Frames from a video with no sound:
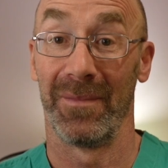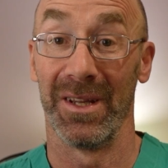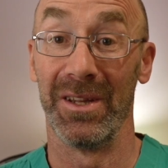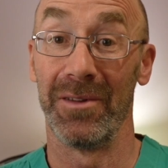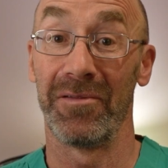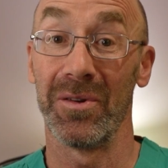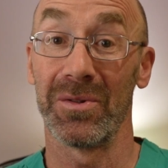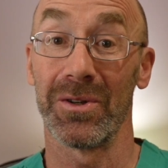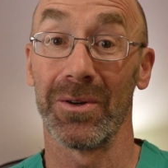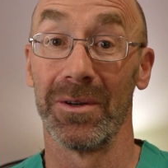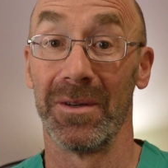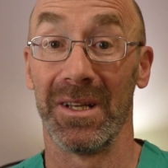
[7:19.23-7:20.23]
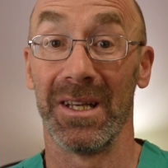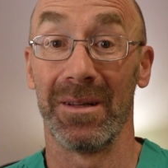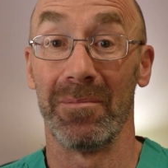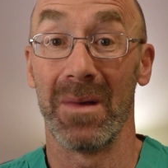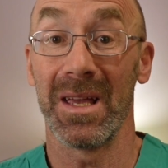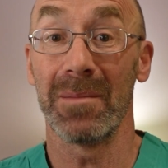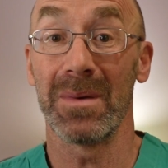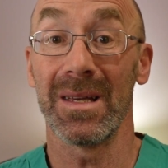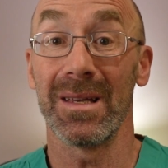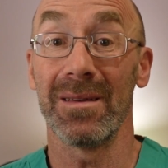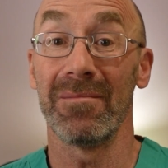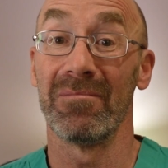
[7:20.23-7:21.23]
In the future, it may
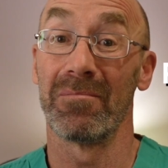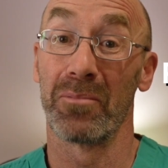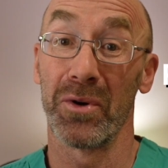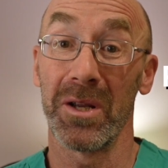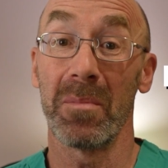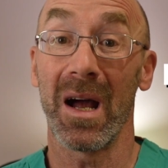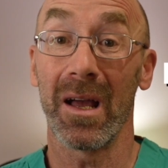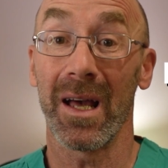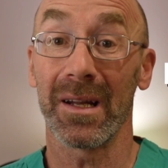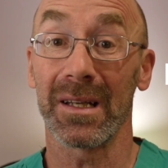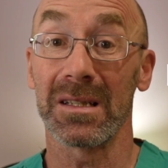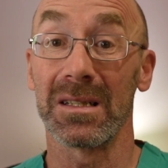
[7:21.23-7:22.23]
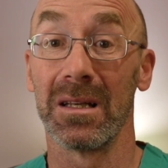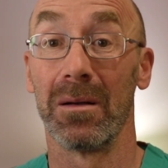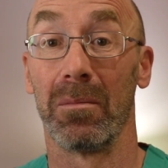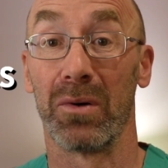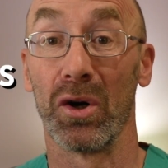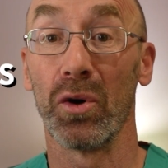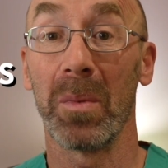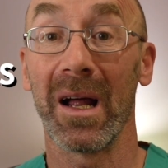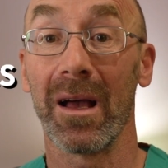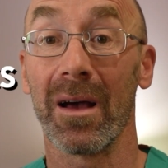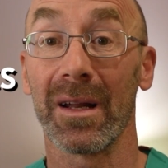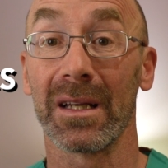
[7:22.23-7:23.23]
be prebiotics,
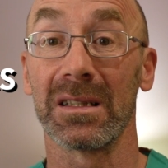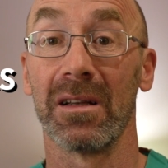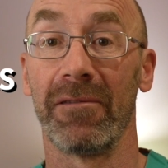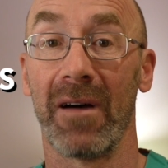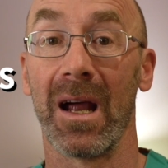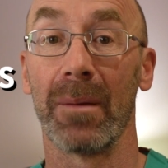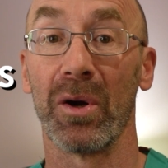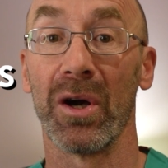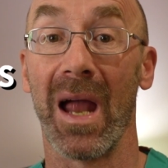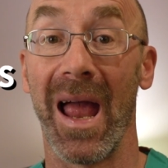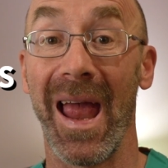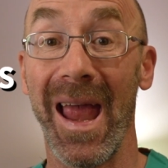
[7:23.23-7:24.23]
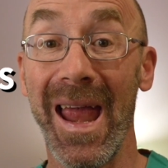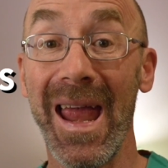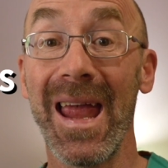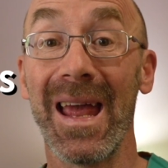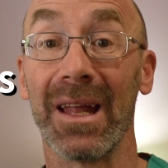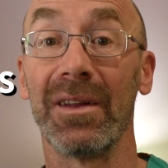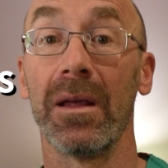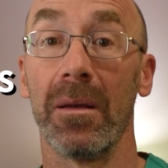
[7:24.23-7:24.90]
probiotics, fiber, and